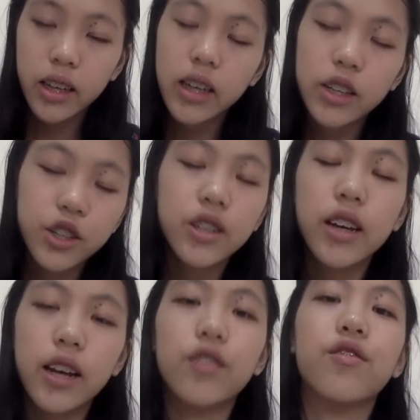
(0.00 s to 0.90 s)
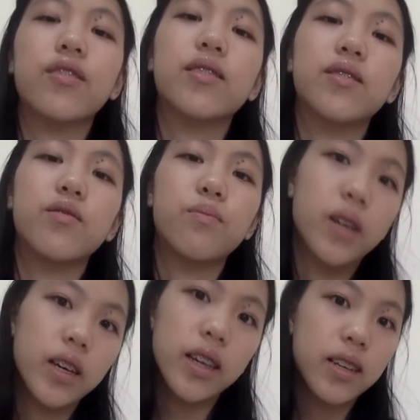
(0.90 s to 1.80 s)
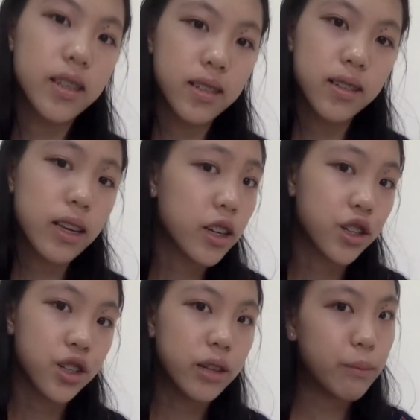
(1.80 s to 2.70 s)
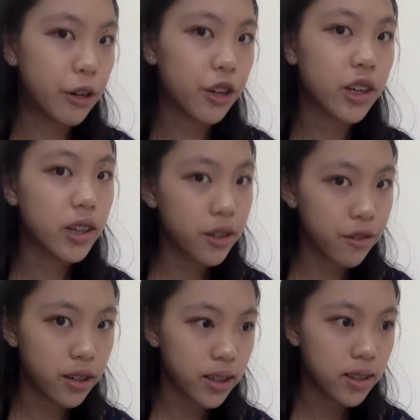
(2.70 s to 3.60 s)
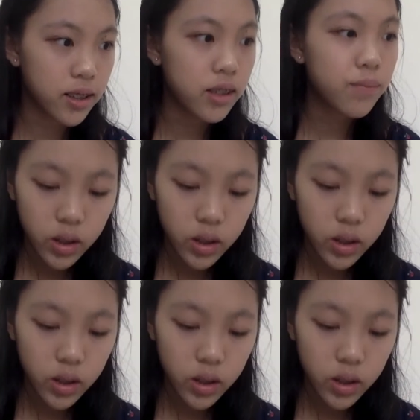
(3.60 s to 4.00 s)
Asian actress to play this Asian American character,